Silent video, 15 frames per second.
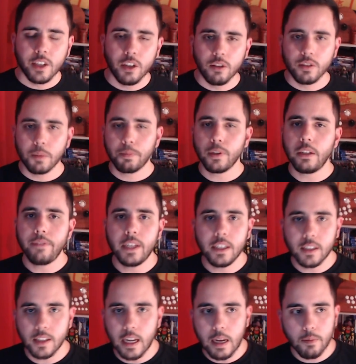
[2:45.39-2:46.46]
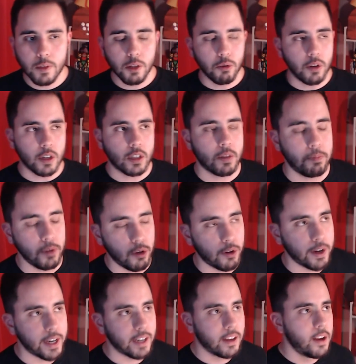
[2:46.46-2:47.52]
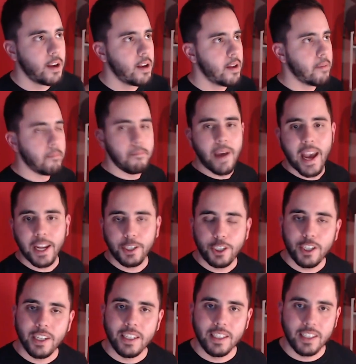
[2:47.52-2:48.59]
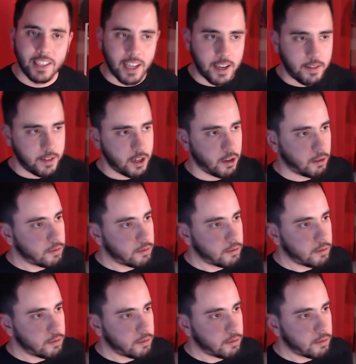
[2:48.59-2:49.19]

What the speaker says: In the previous games, you were exploring mansions and,